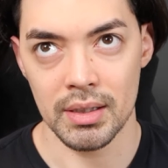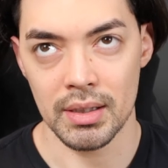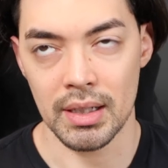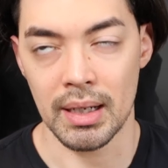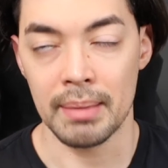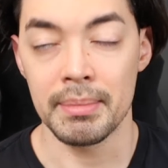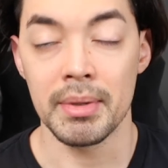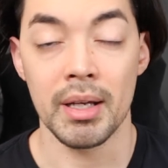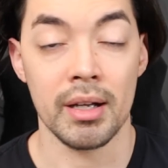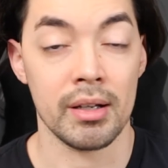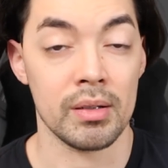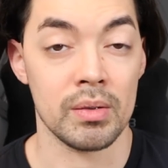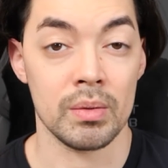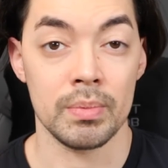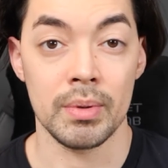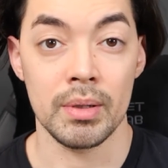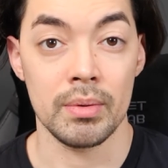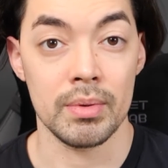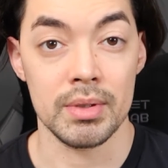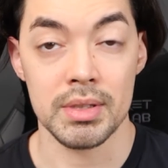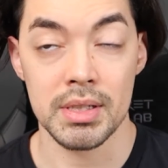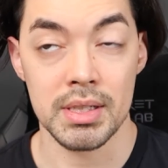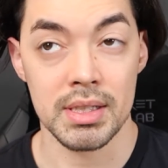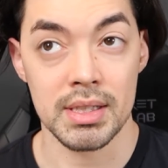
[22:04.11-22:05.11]
I'm not going to
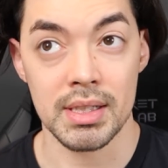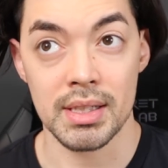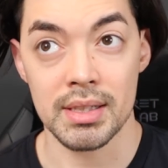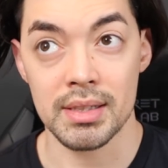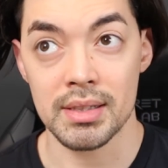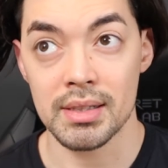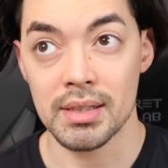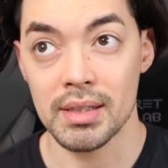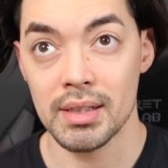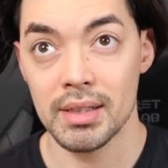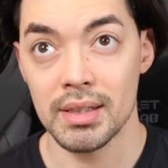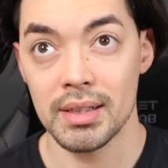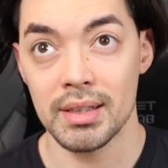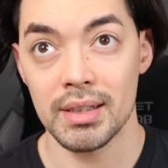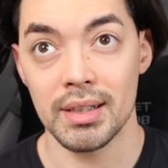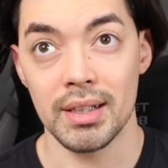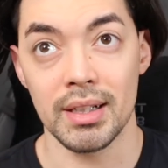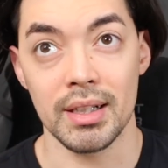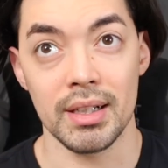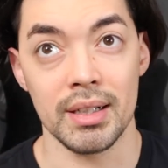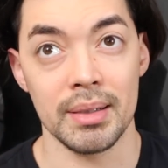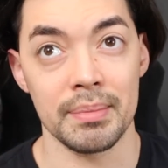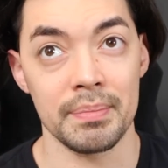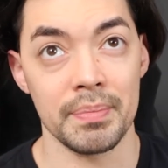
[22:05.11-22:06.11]
repeat what she says,
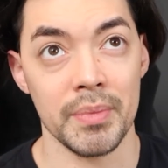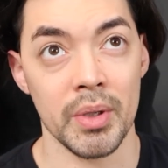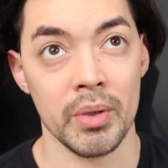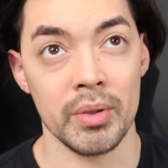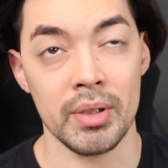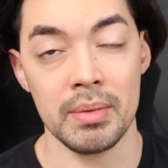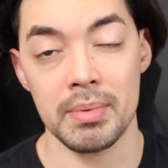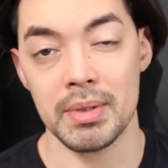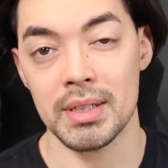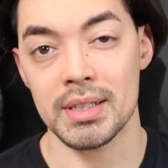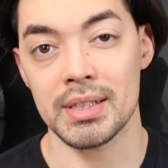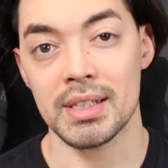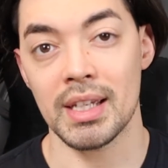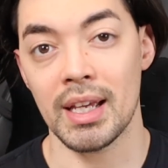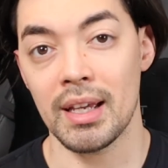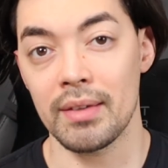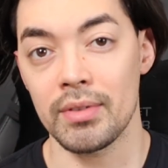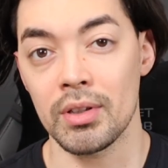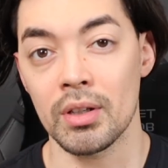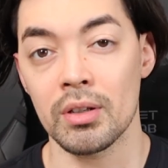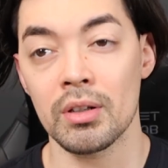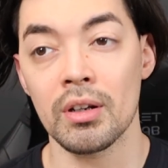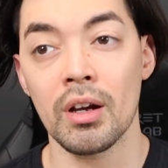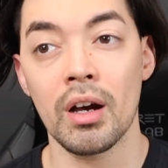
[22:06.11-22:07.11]
only because I
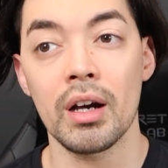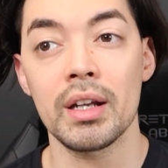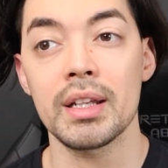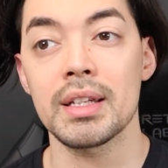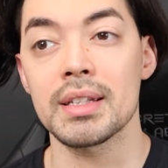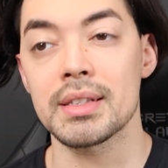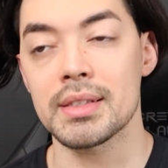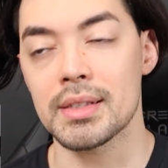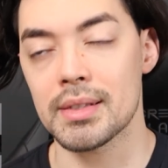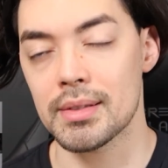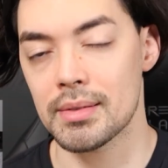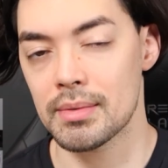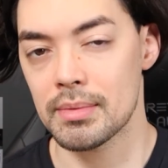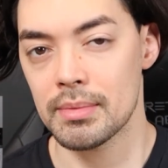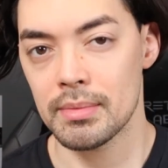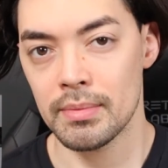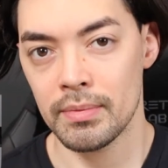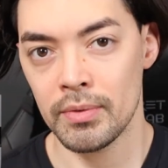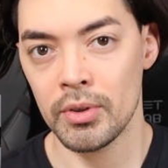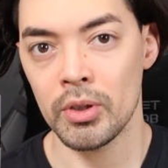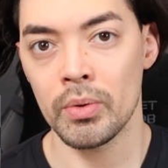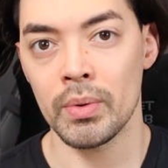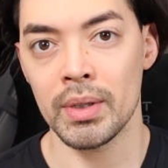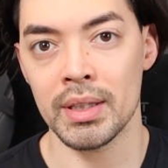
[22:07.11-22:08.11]
have younger audience
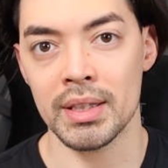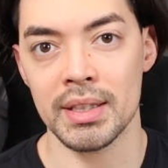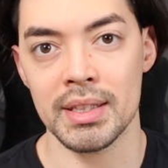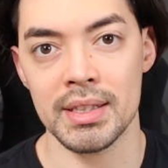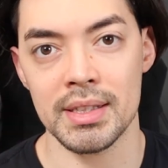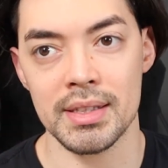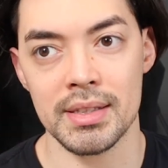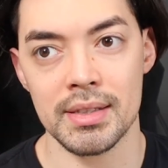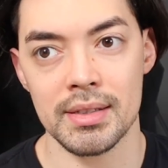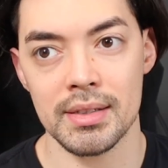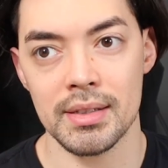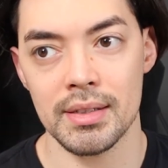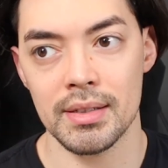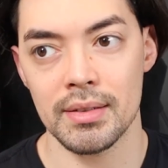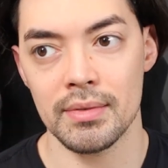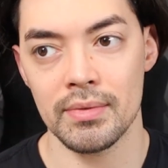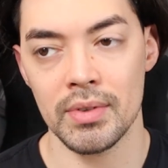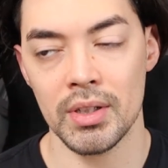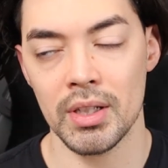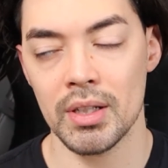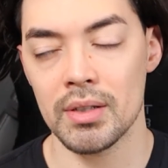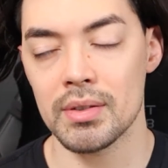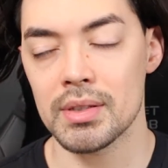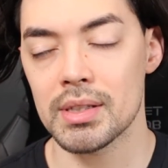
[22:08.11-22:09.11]
viewing these
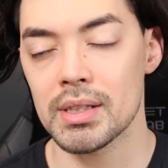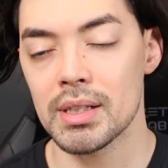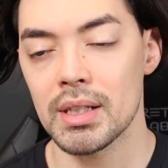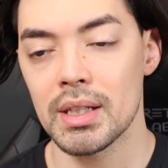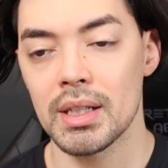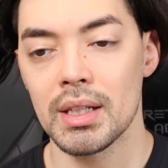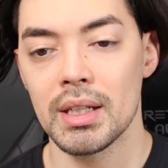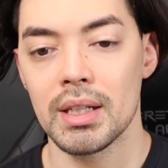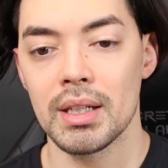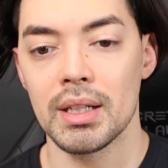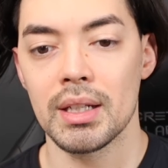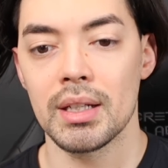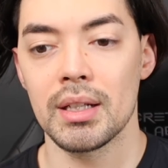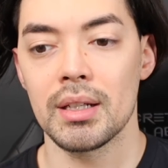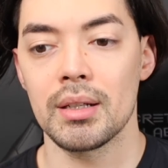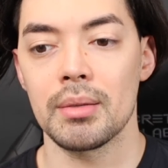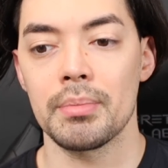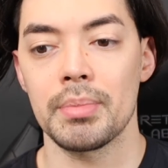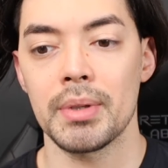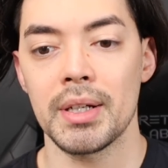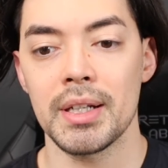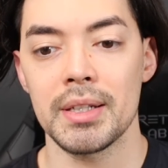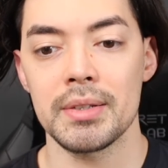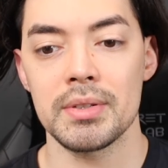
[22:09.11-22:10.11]
videos.
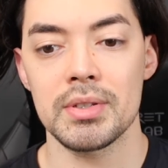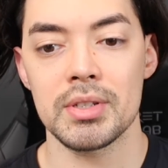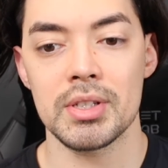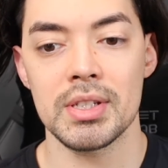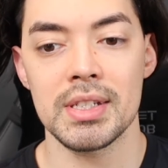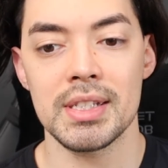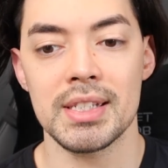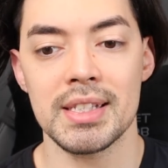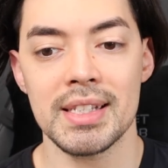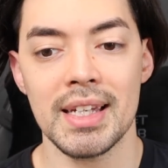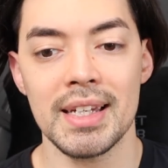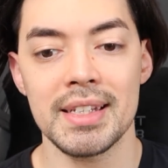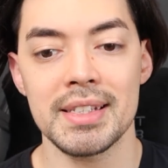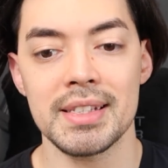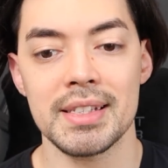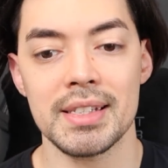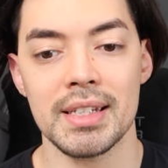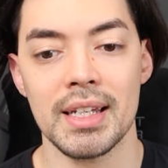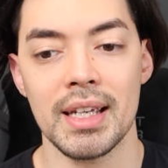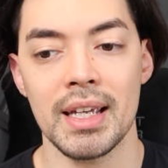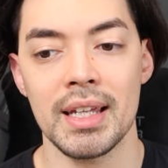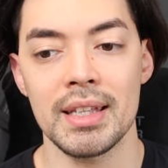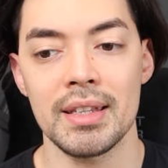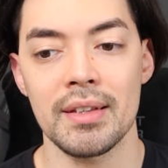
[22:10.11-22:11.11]
But she
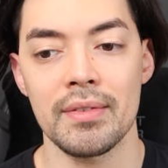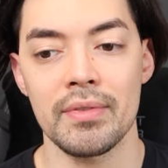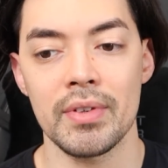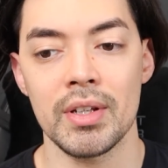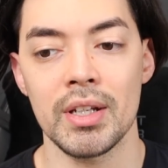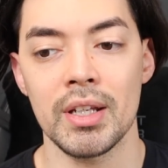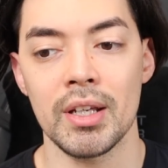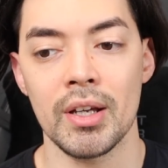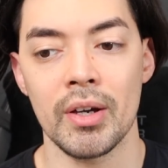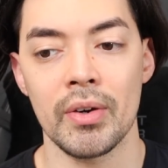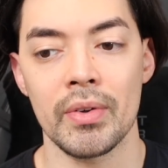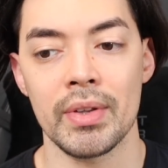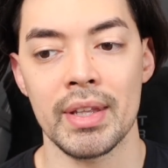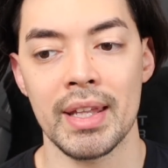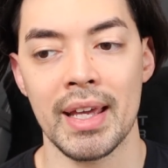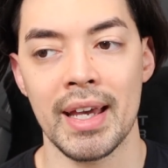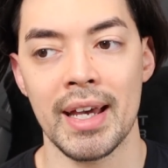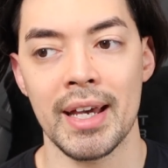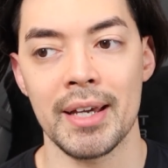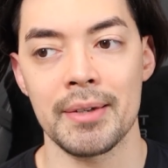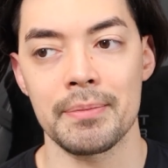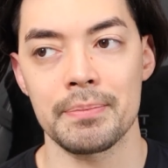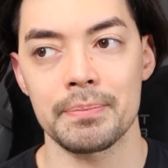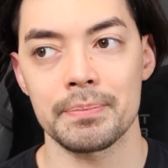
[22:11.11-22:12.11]
says in the video
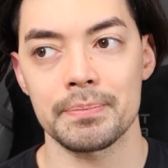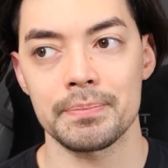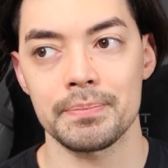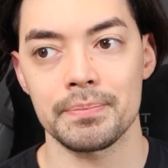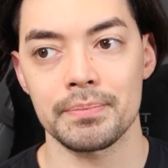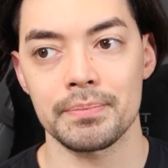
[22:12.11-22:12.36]
that